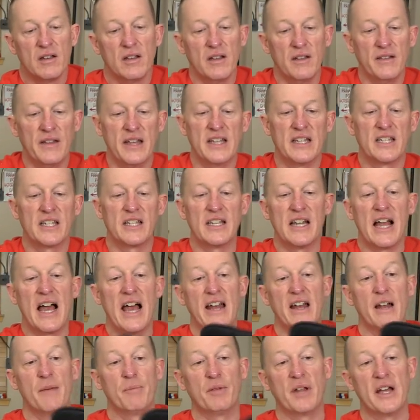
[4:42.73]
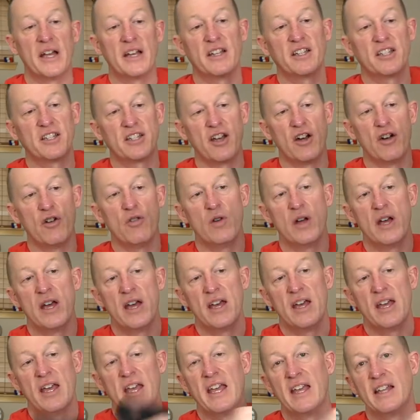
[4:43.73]
And they slide up like so
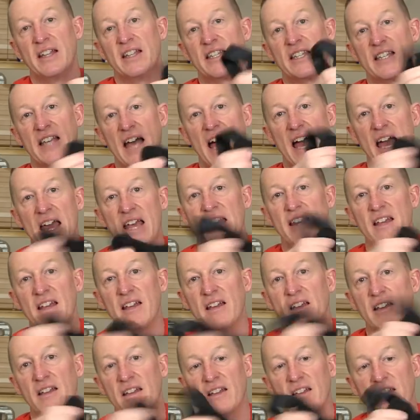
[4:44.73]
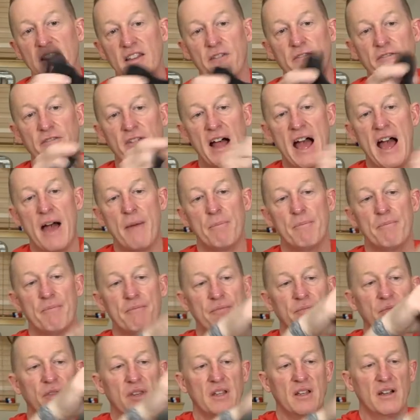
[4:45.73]
inside the flap.
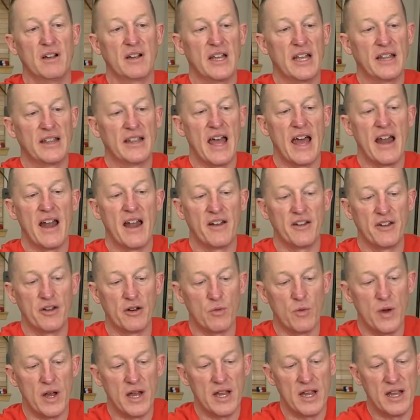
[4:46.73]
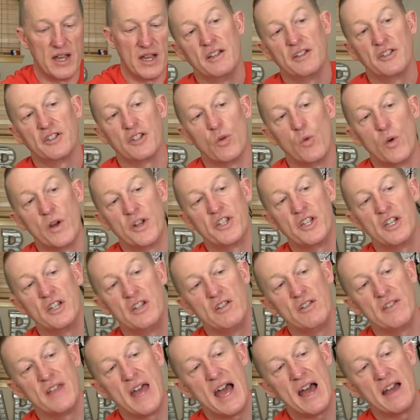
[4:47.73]
I'll get that out of your way. So once you
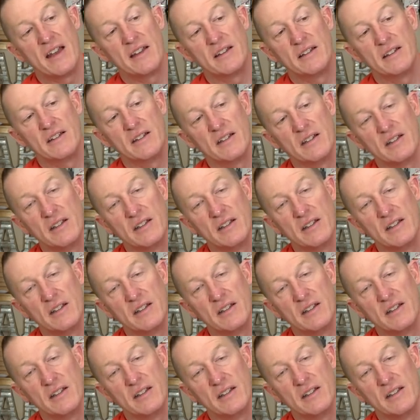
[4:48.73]
do that,